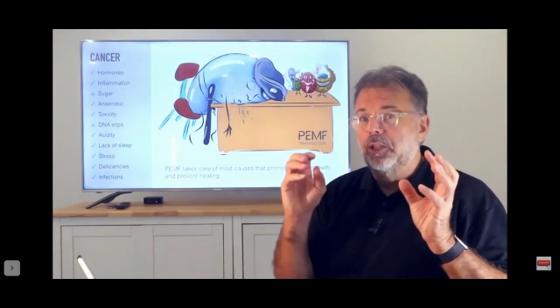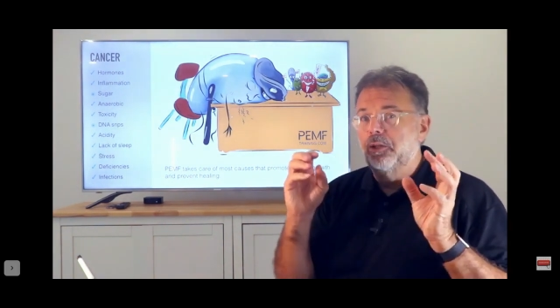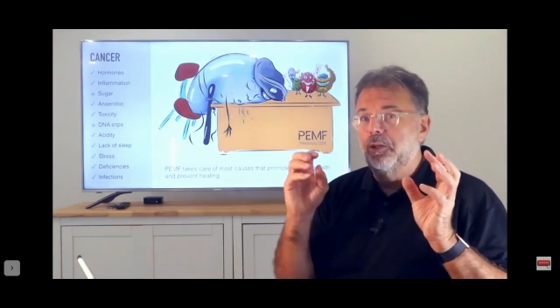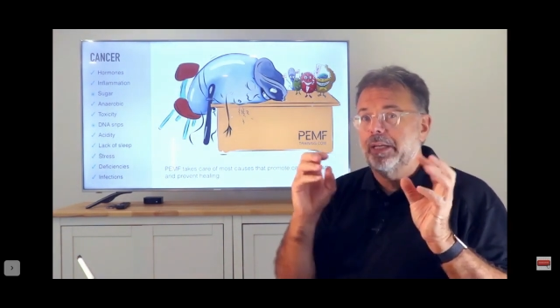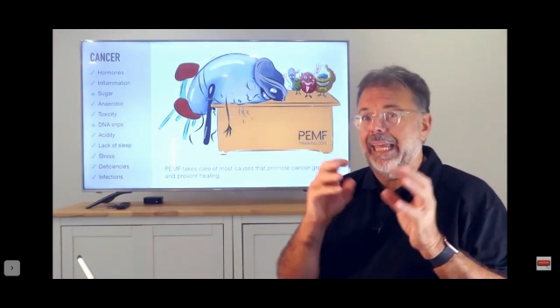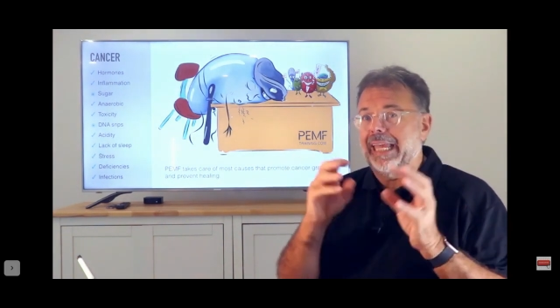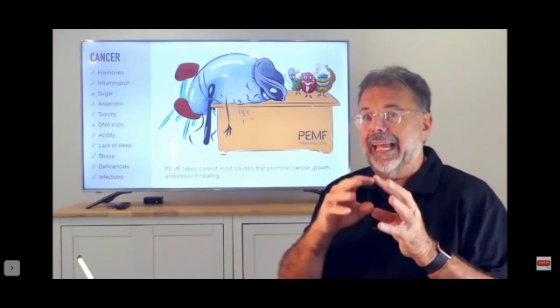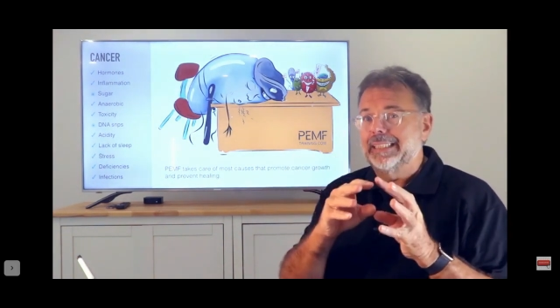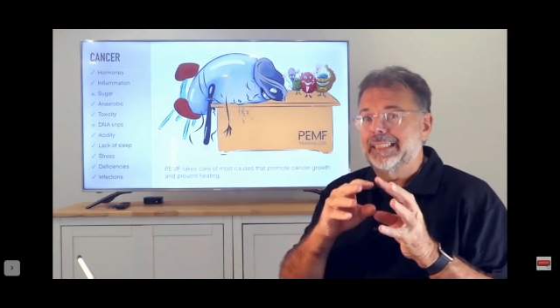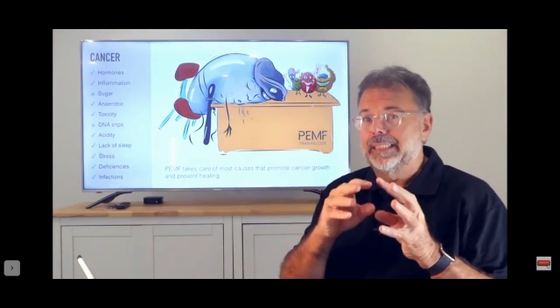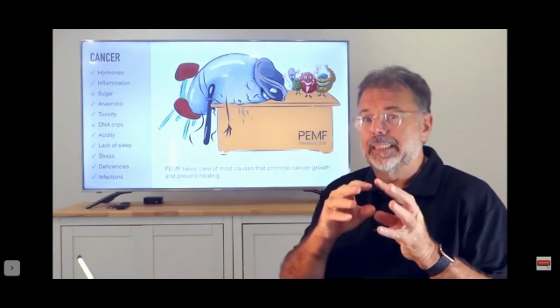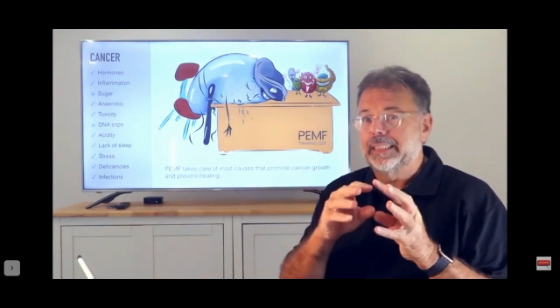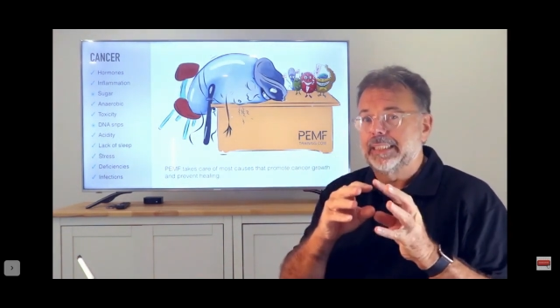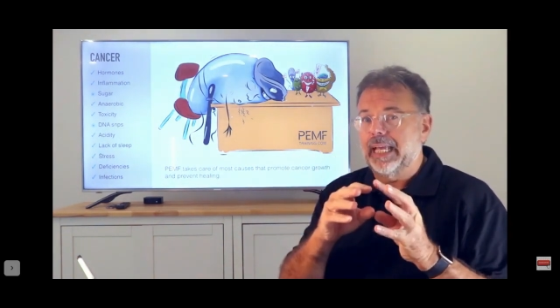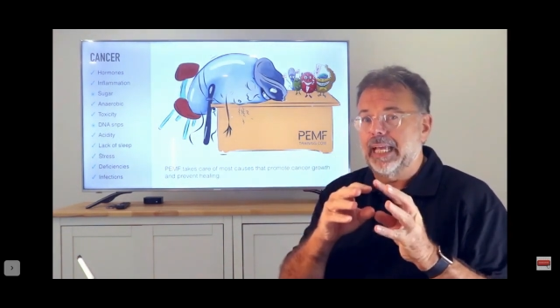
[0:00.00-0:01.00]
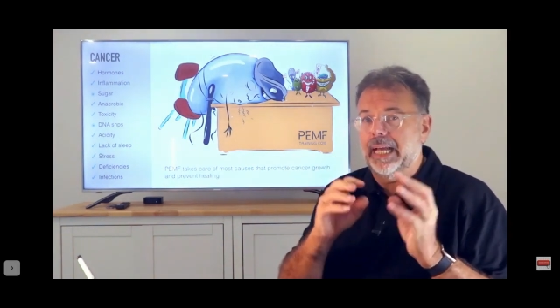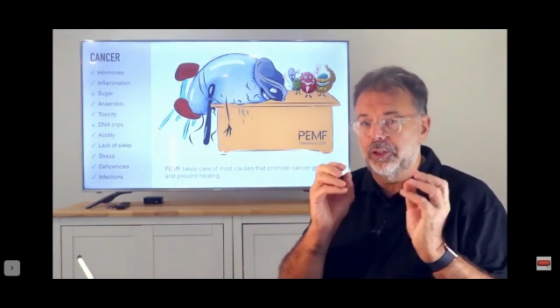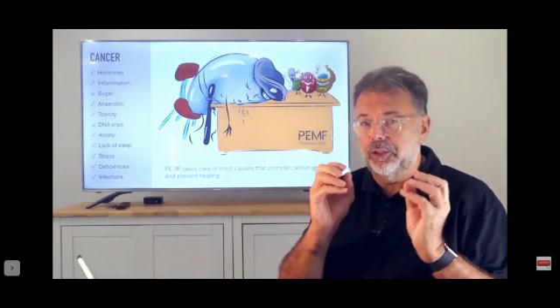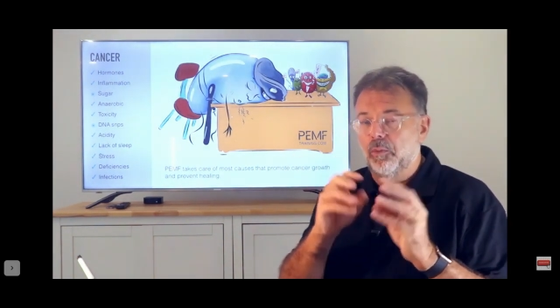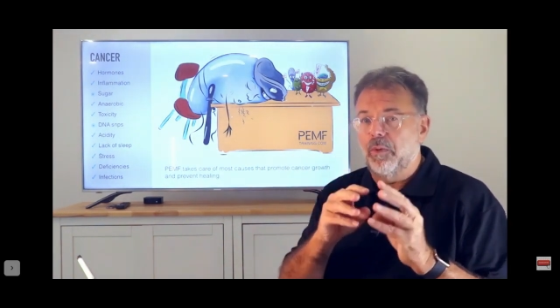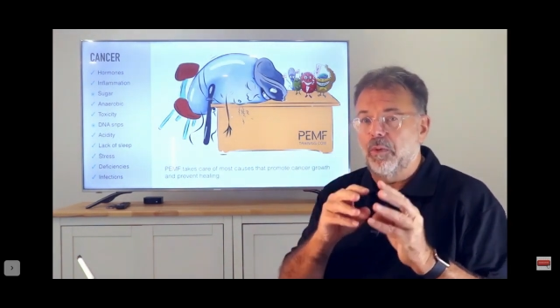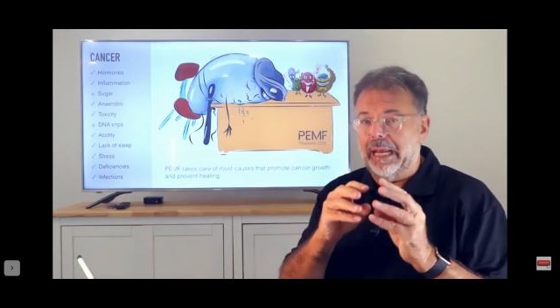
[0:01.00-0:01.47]
your
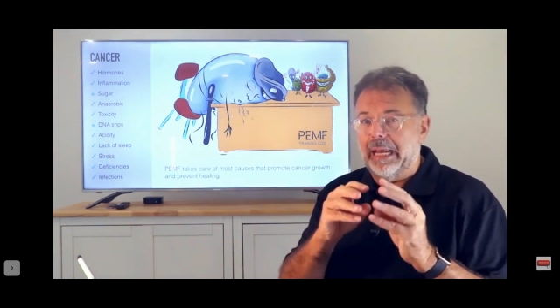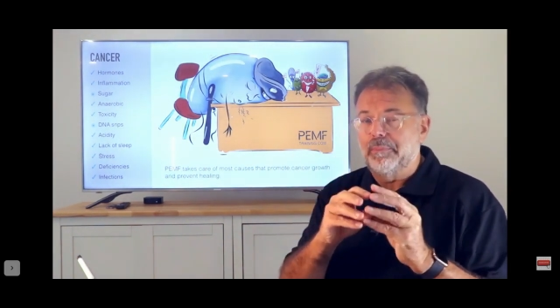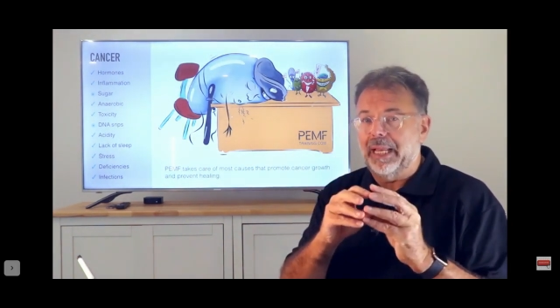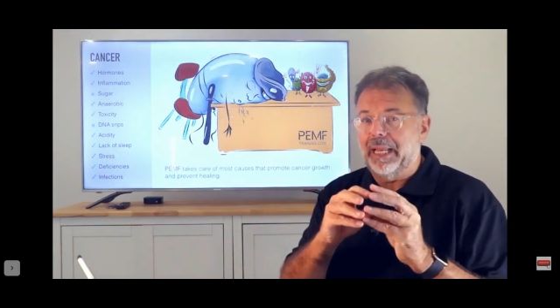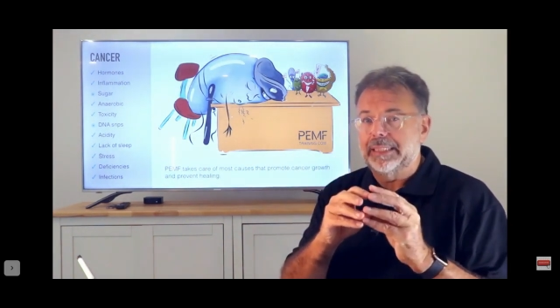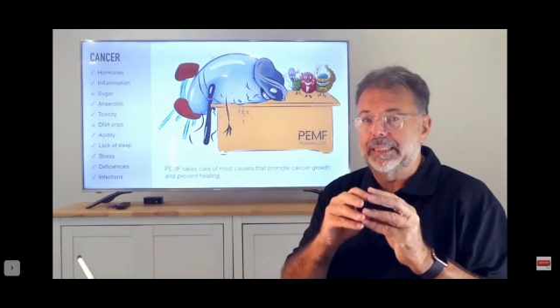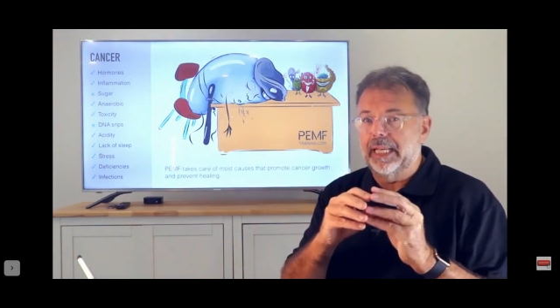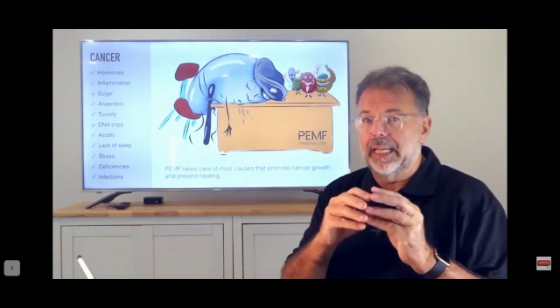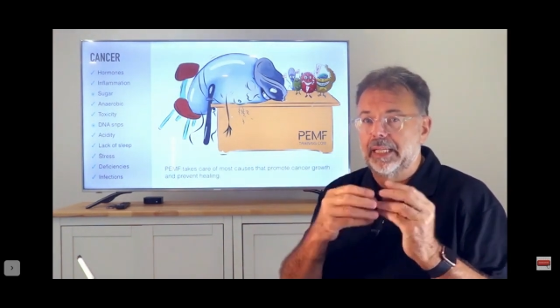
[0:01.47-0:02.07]
your white blood